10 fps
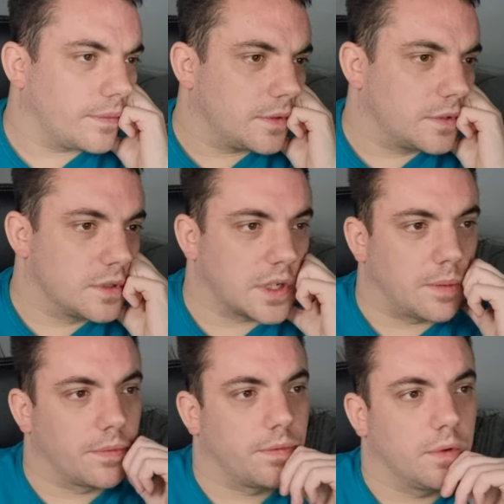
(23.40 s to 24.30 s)
It's just
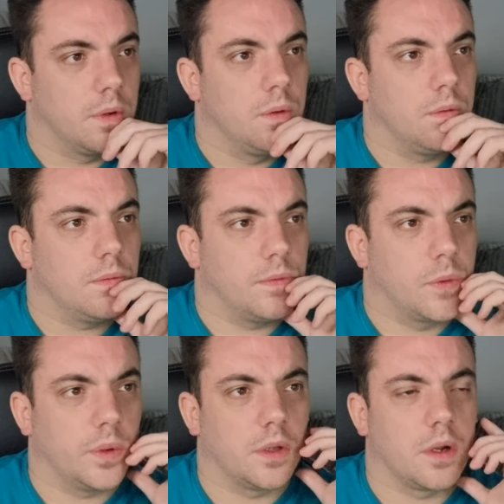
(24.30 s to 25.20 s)
come through.
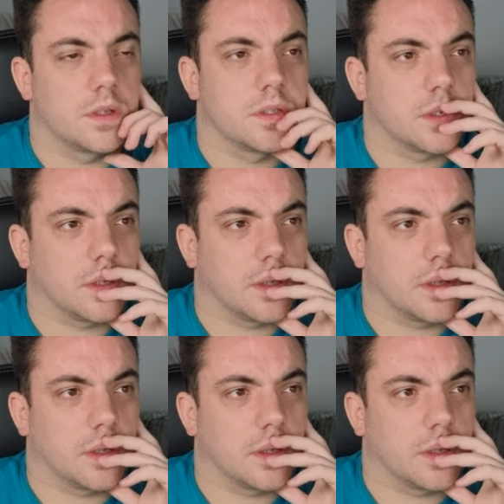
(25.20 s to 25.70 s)
49ers,